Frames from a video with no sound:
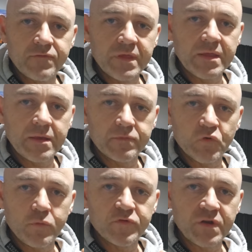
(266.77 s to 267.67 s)
the
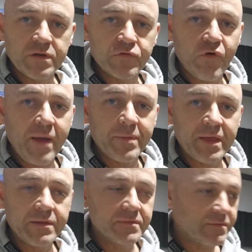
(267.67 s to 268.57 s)
absorption and
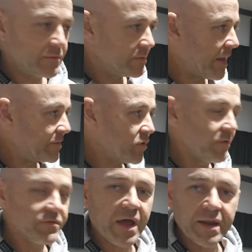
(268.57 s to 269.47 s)
trapping as
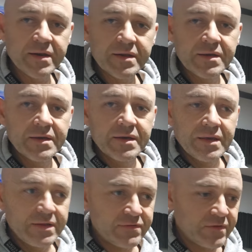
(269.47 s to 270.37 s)
I've done.
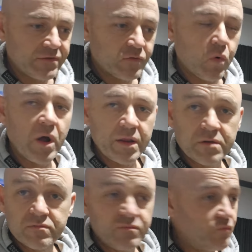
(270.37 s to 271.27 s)
It's quite
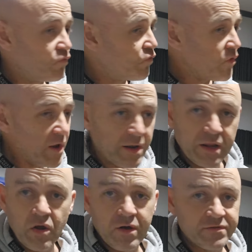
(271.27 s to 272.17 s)

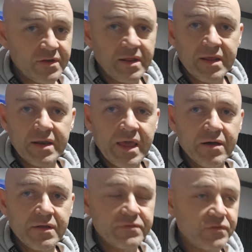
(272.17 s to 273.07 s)
really nice in here
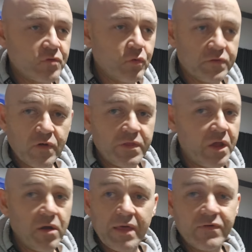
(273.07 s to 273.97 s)
now. It's as good as I
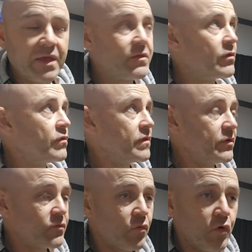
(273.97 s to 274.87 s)
think I'll ever get
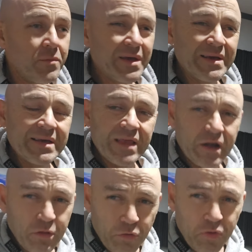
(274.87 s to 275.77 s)
this room. The
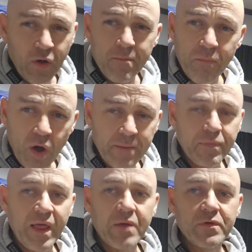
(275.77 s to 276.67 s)
only other thing I might
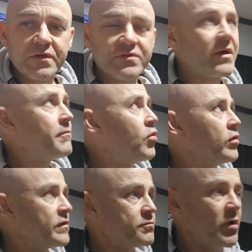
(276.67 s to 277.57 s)
play with at some
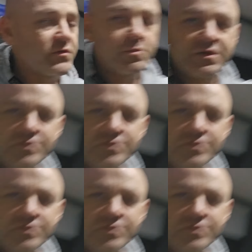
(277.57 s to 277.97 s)
point is possibly